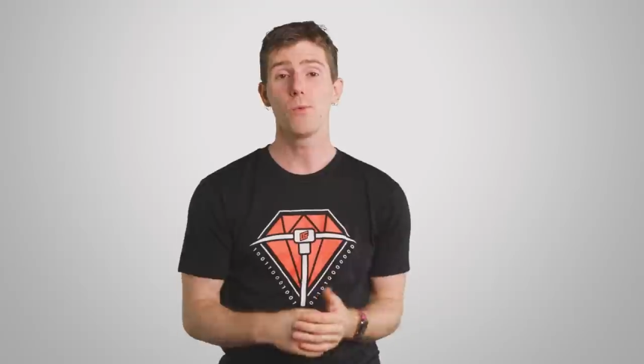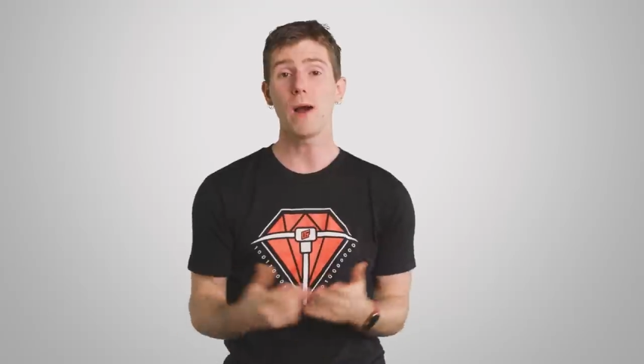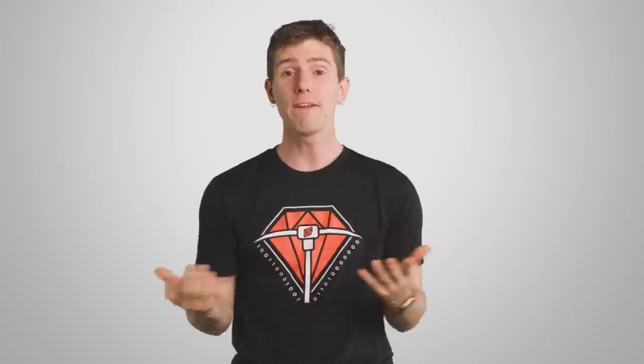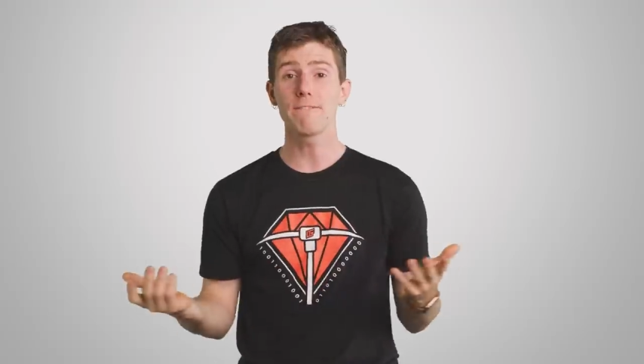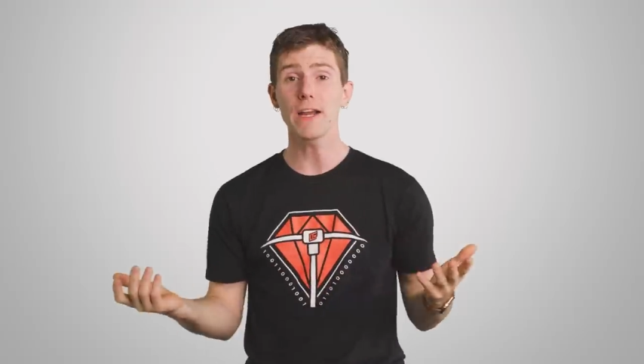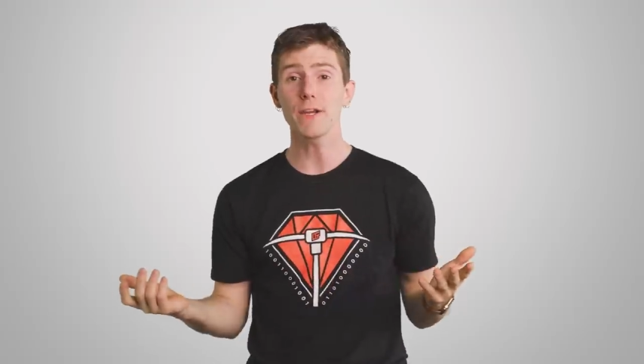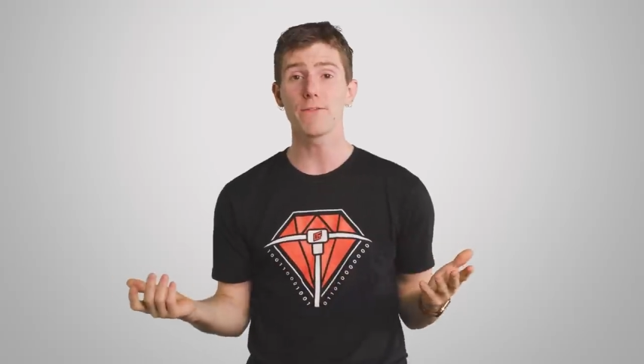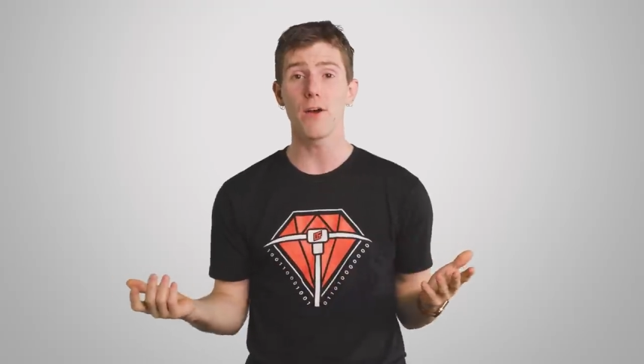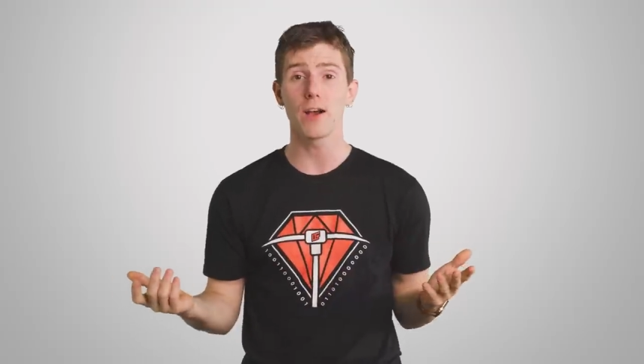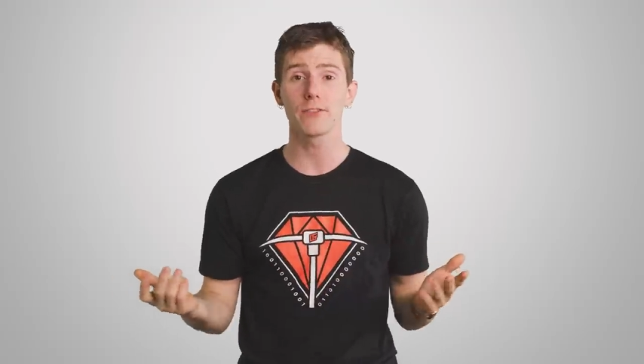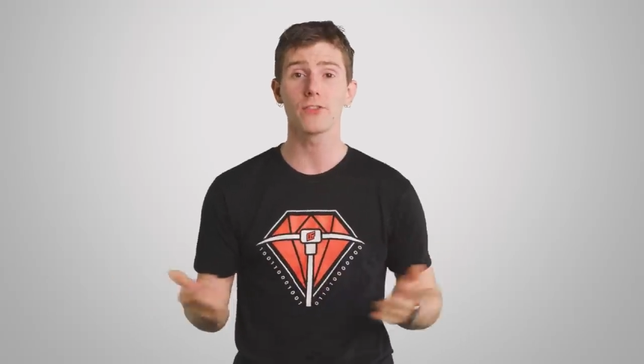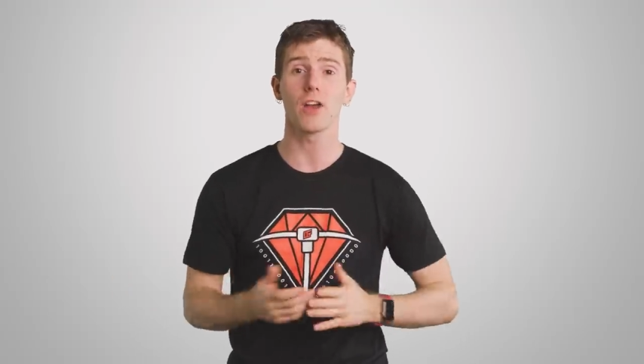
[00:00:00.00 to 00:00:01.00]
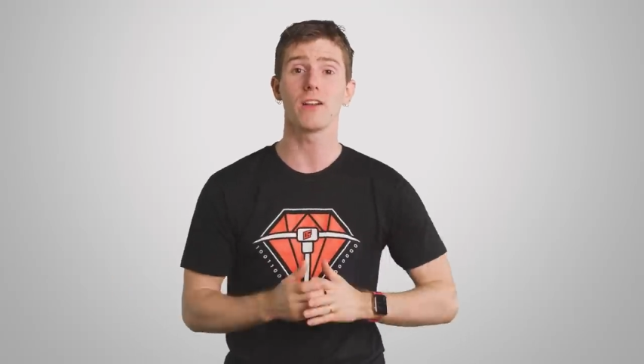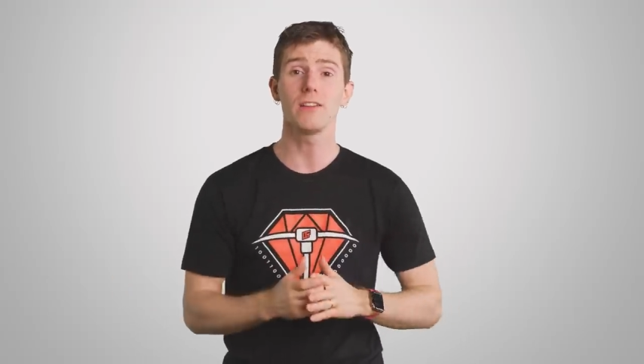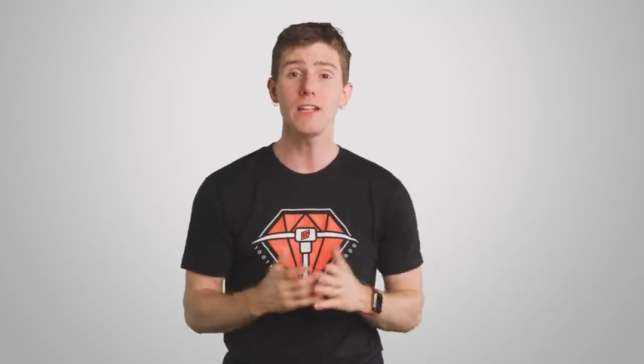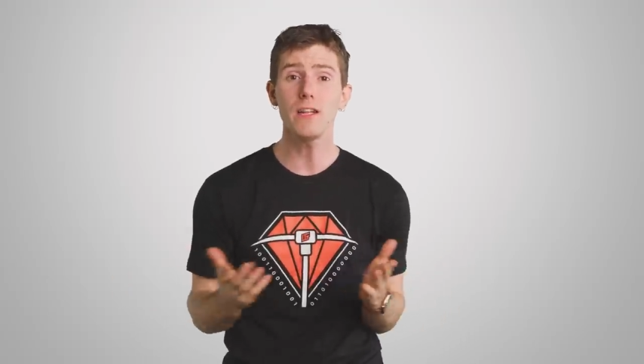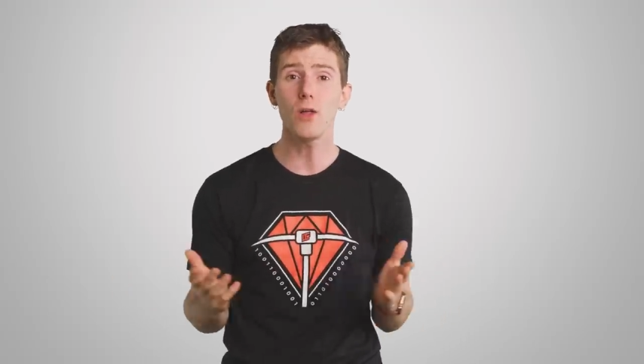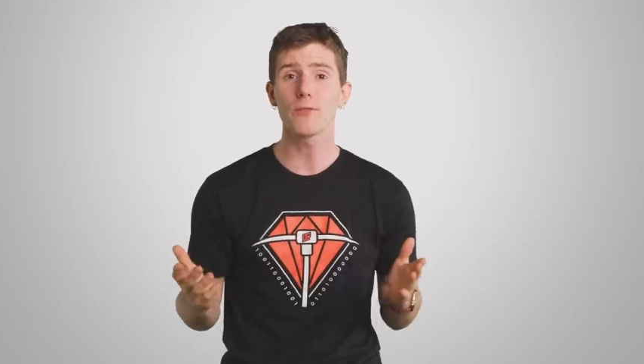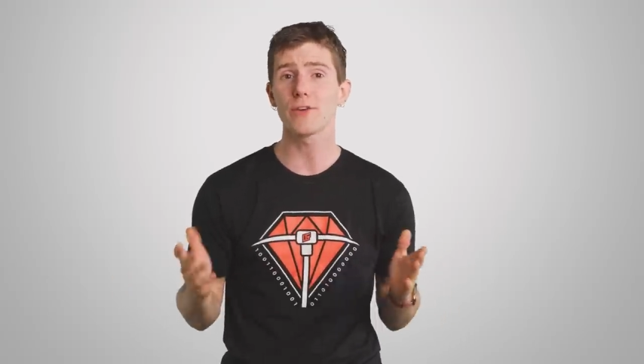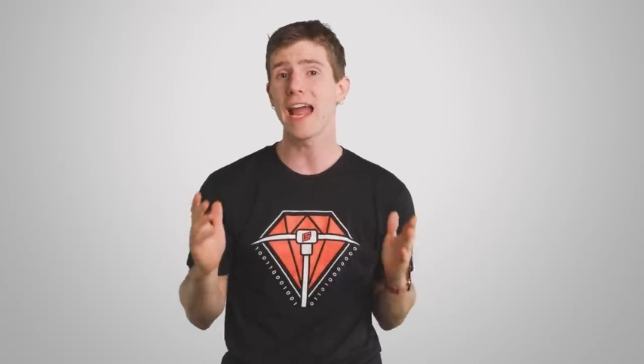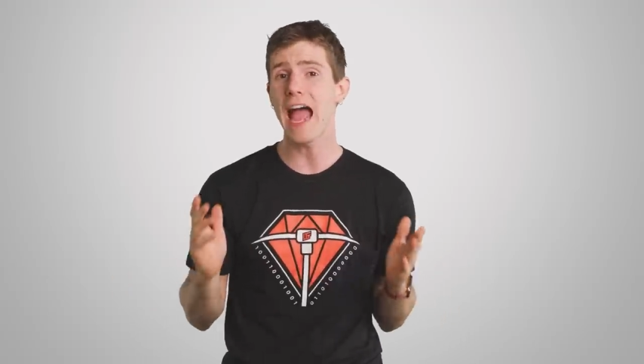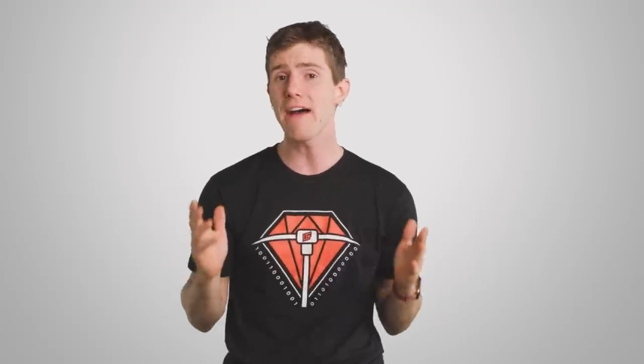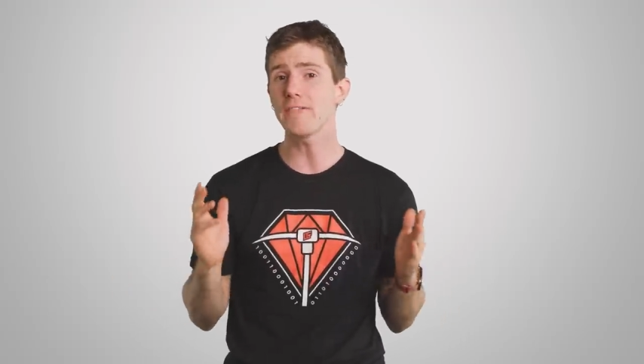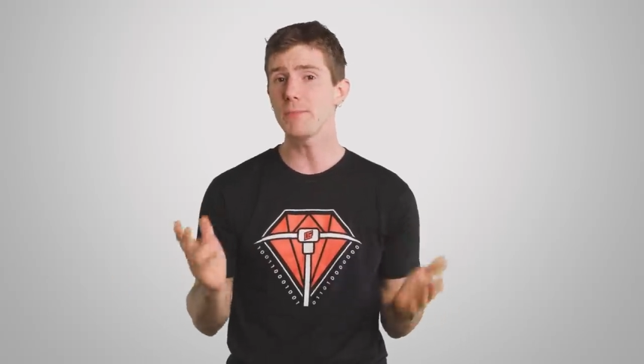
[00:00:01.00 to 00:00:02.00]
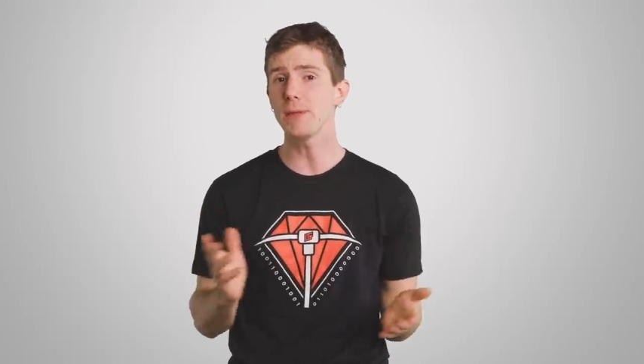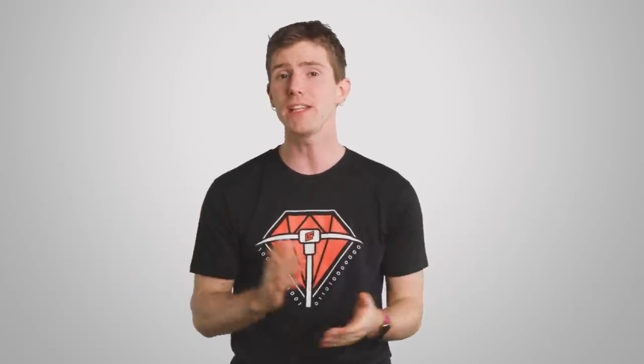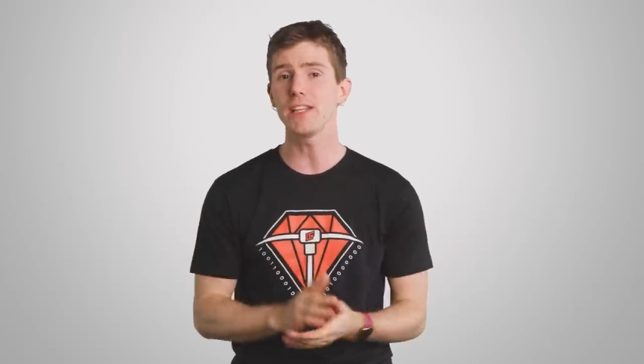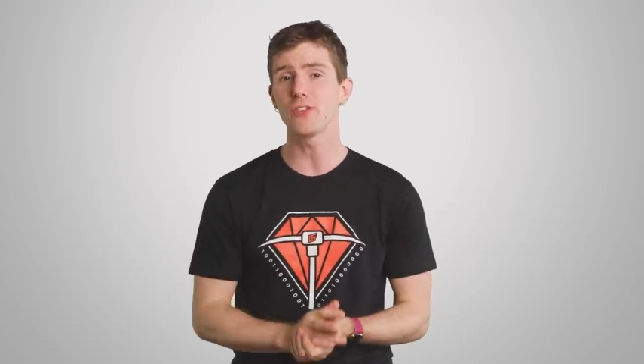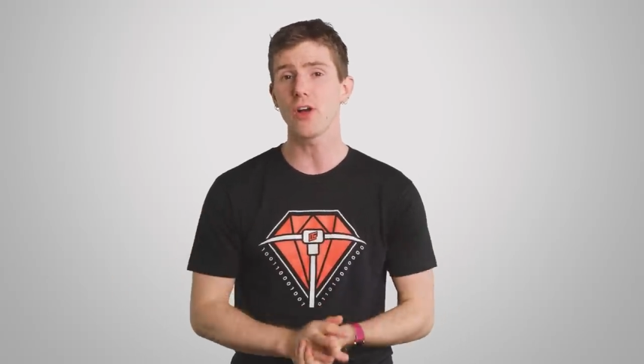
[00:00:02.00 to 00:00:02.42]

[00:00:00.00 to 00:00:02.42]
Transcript: While Firefox got a little over half a billion